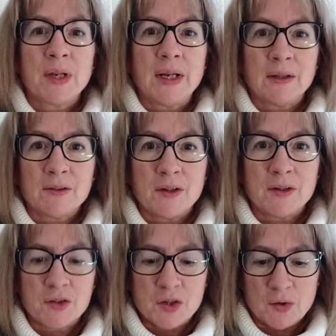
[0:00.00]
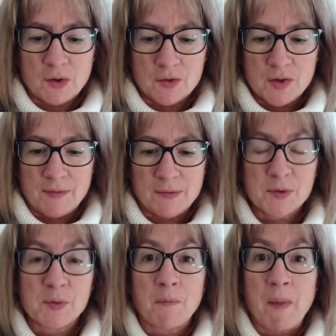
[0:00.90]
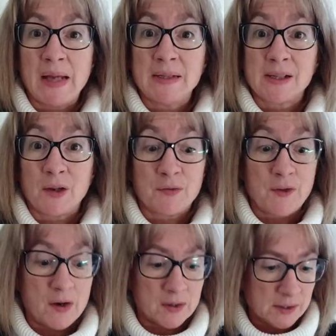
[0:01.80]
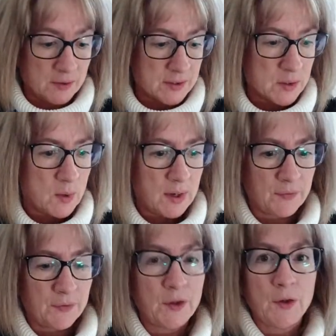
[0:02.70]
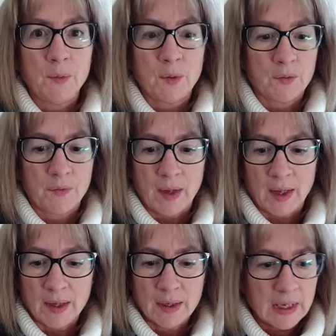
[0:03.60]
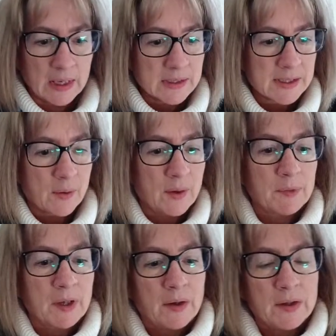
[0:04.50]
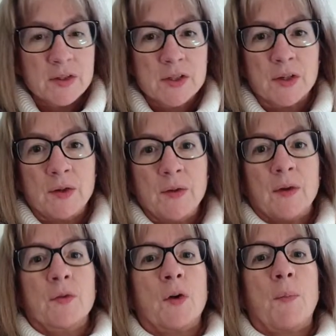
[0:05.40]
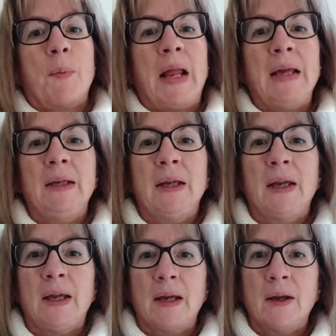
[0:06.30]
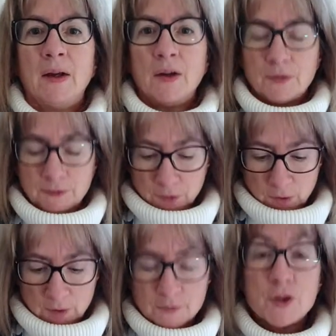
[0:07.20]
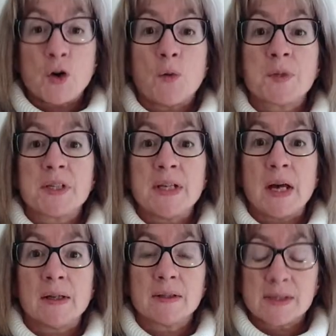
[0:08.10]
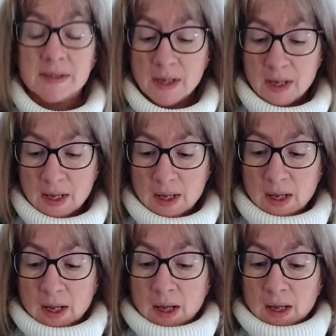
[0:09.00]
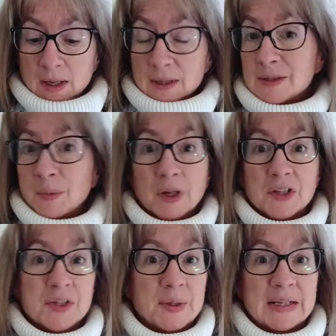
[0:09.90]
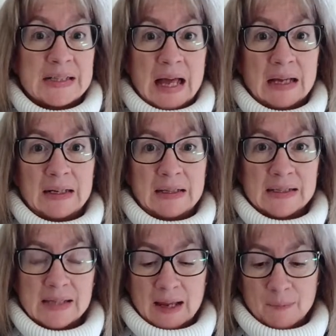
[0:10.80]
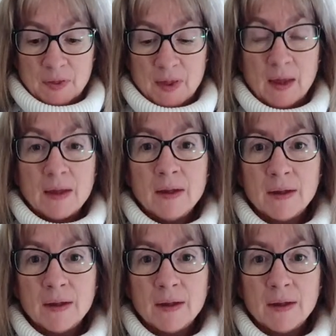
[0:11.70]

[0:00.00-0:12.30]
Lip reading: little chocolate truffles we've made so far. So there's quite a few on there. So I've got a plate here full of chopped nuts. So we're going to do exactly the same thing.